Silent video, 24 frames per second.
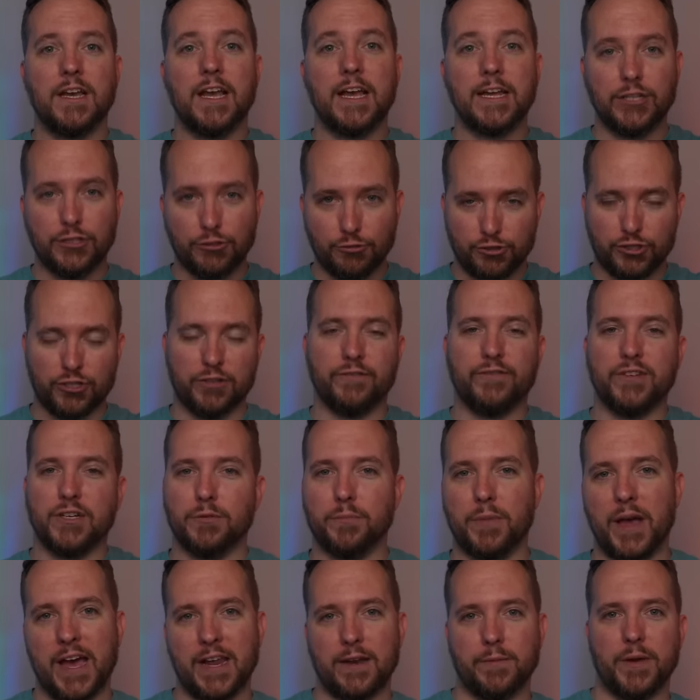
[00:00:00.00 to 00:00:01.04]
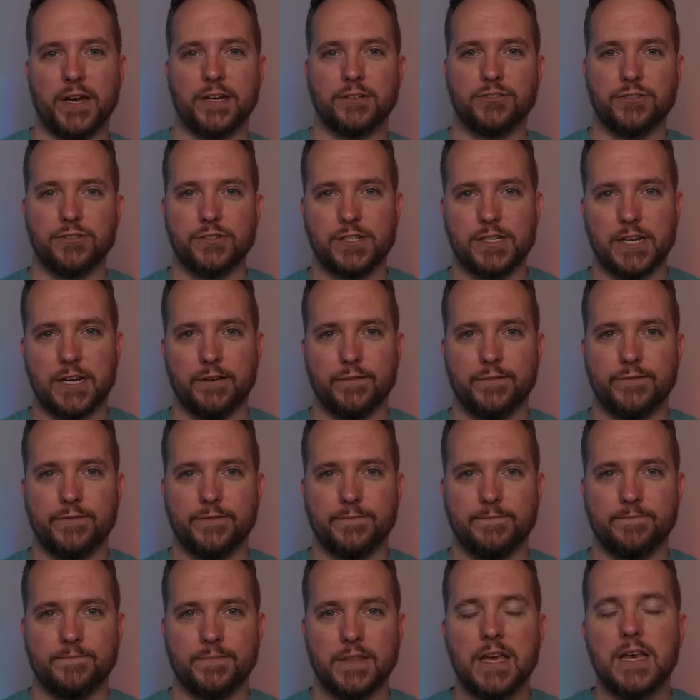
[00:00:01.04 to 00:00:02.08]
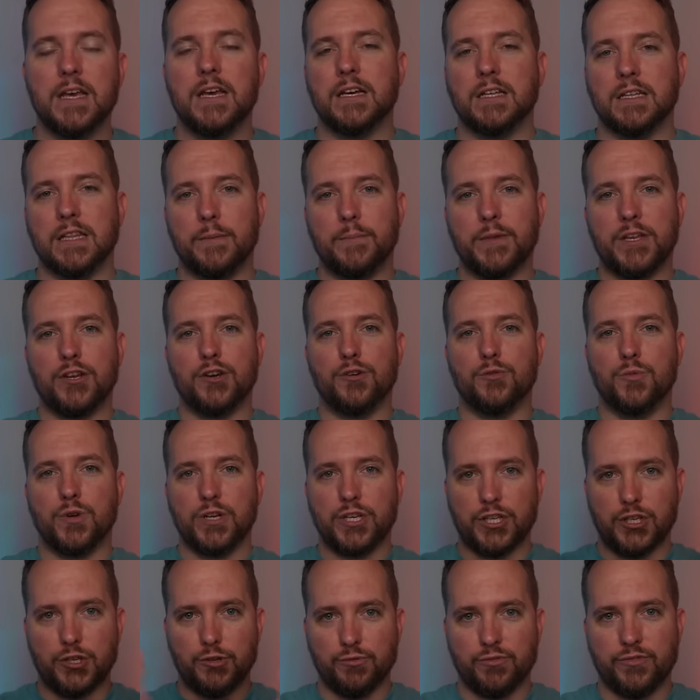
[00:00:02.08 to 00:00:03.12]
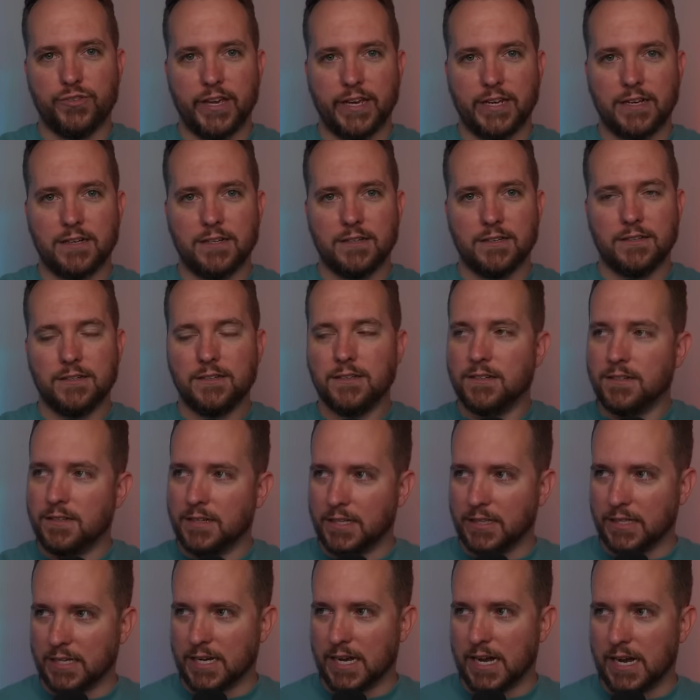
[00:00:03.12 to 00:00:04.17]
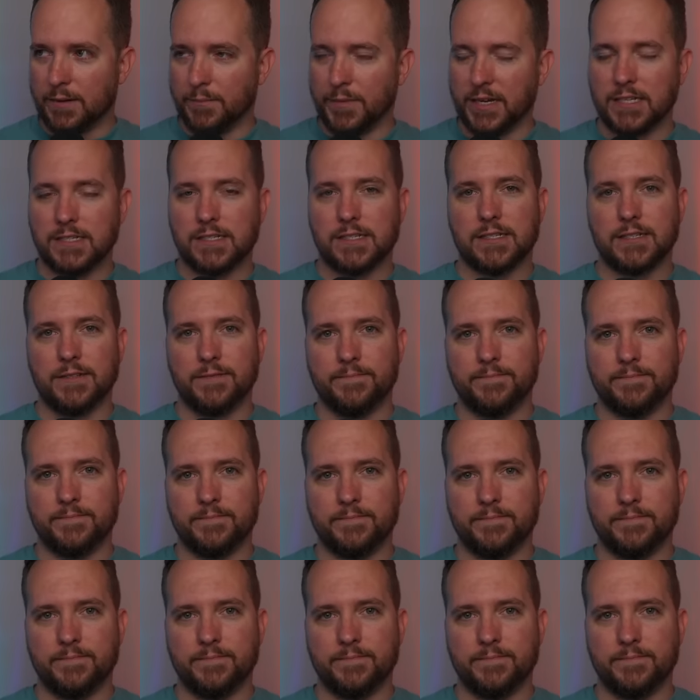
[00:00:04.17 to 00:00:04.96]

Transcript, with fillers: And you should feel bad about yourself. Let me know what you think in the comments.